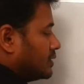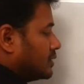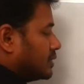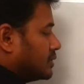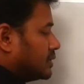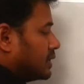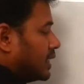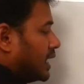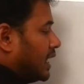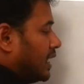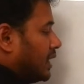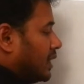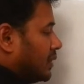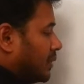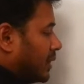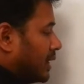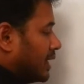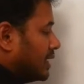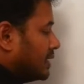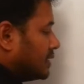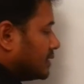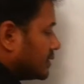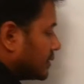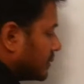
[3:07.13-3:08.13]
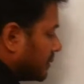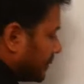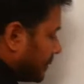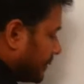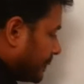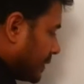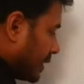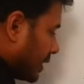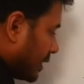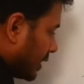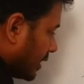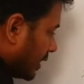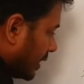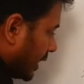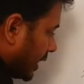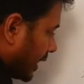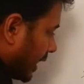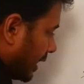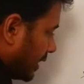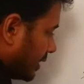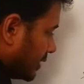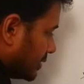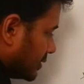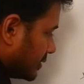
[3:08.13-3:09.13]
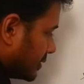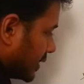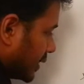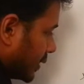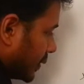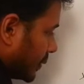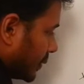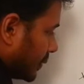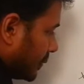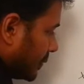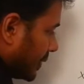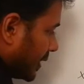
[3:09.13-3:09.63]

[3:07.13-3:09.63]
So 0 into 1 is again 0.